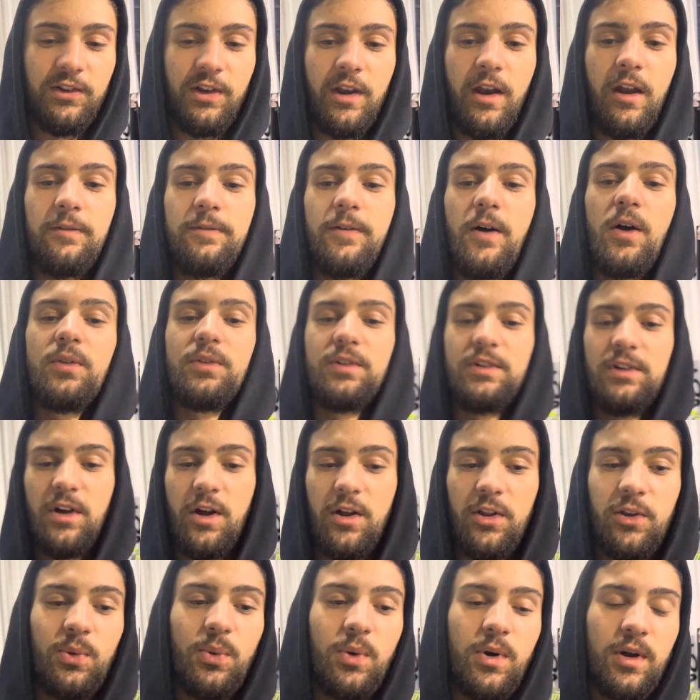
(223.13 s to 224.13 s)
and I found the
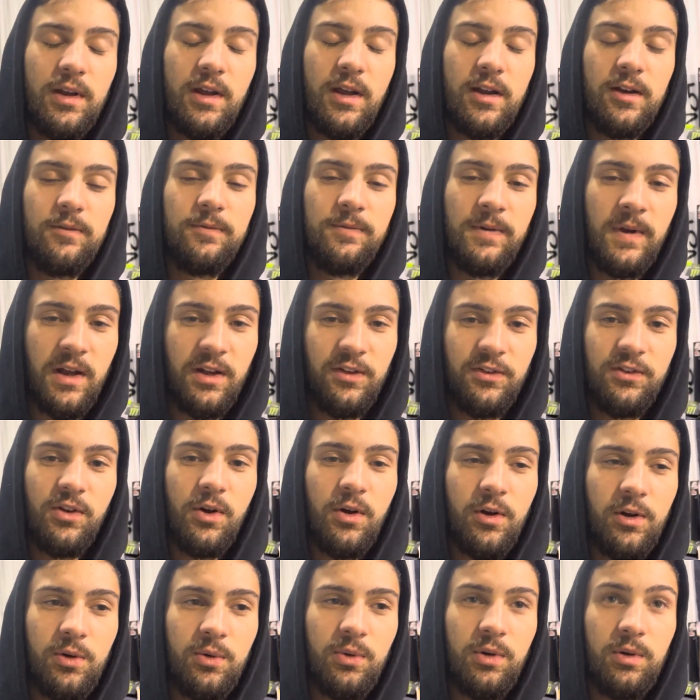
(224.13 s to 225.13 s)
other one at Advance
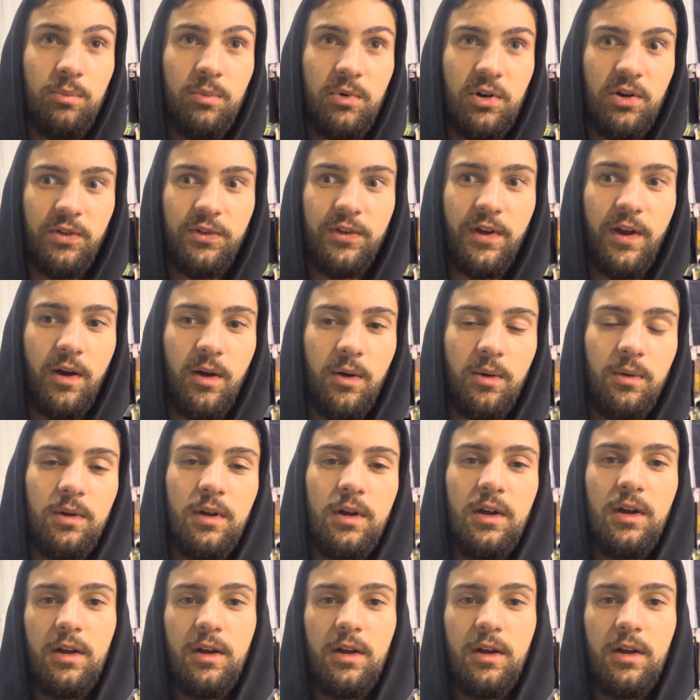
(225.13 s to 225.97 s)
Auto in Middletown.